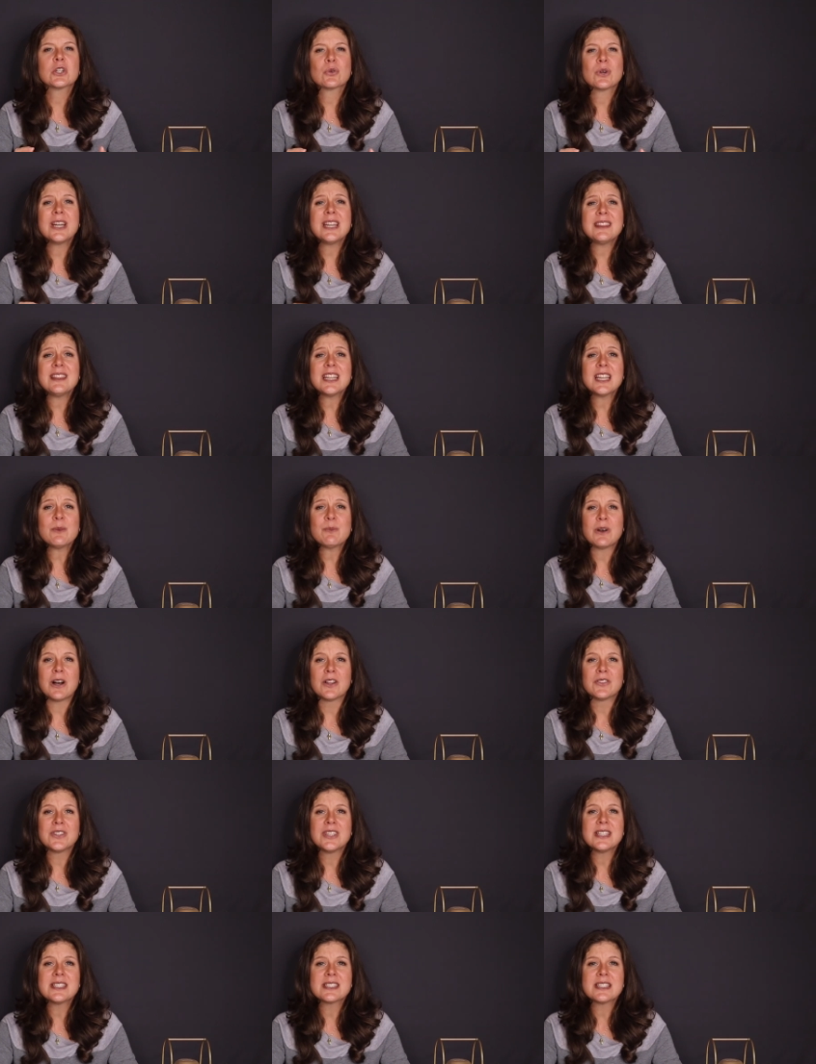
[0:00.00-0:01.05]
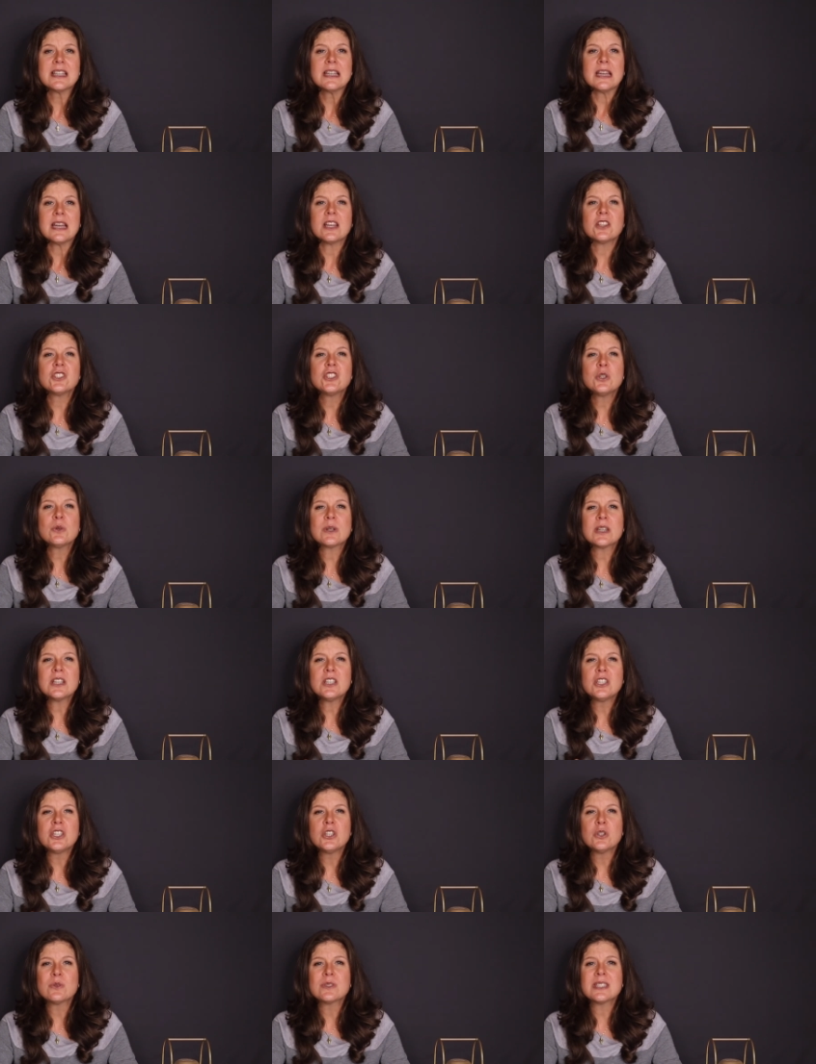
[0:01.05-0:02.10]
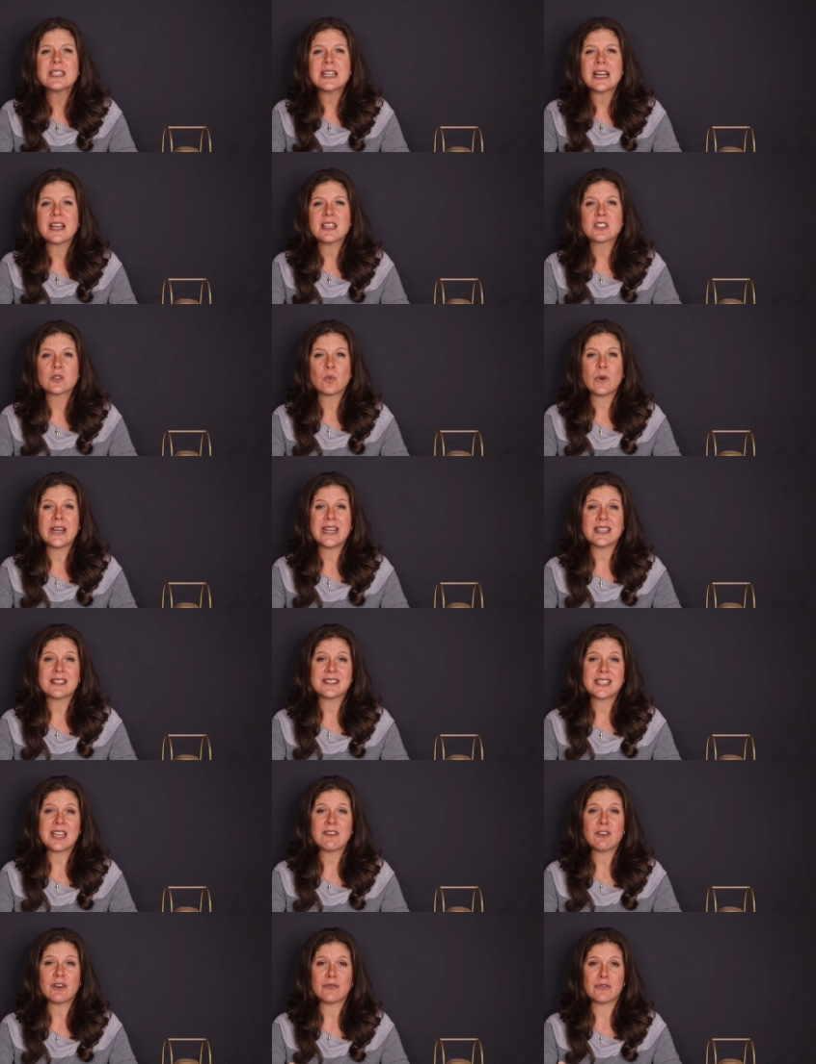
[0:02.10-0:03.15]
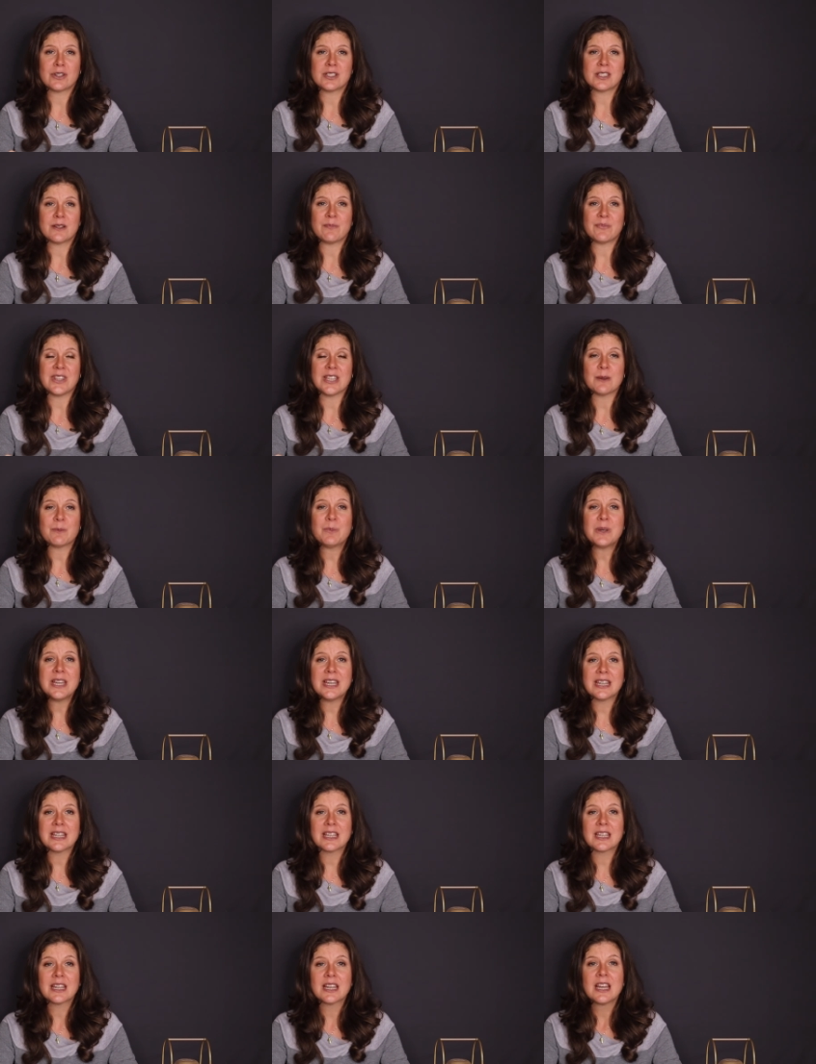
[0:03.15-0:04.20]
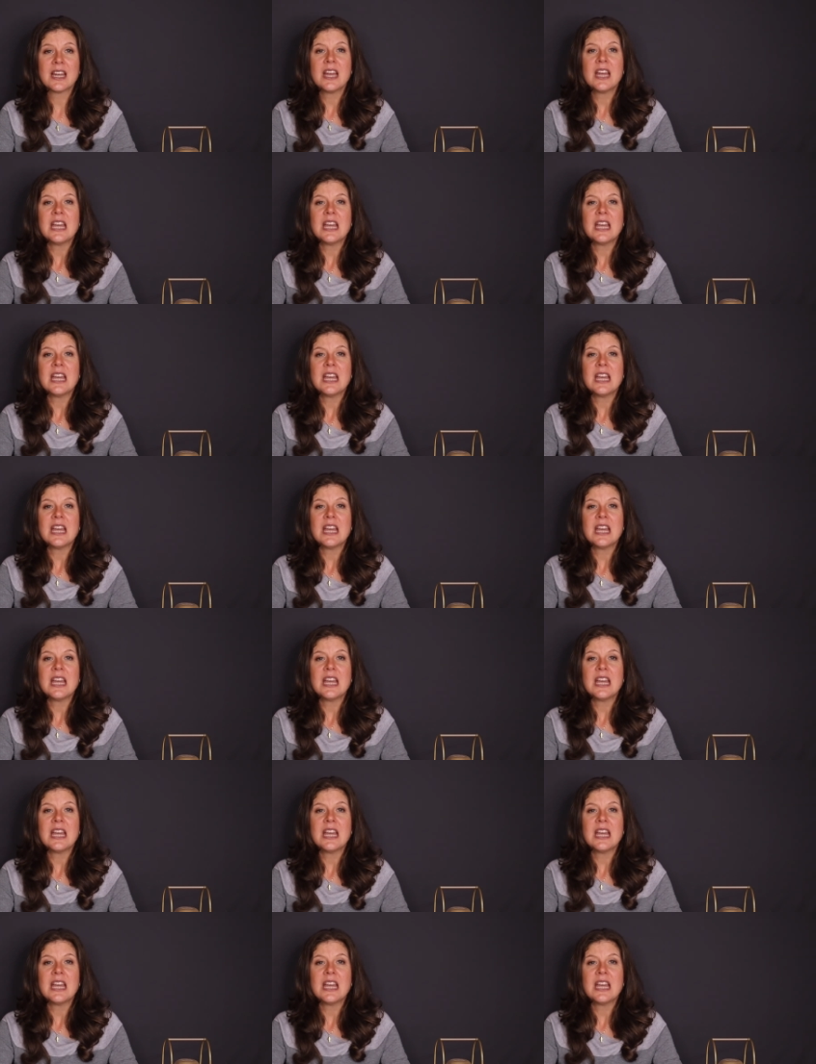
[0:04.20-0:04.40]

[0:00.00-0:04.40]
great thing about this is you can use it as a way to save up for something big.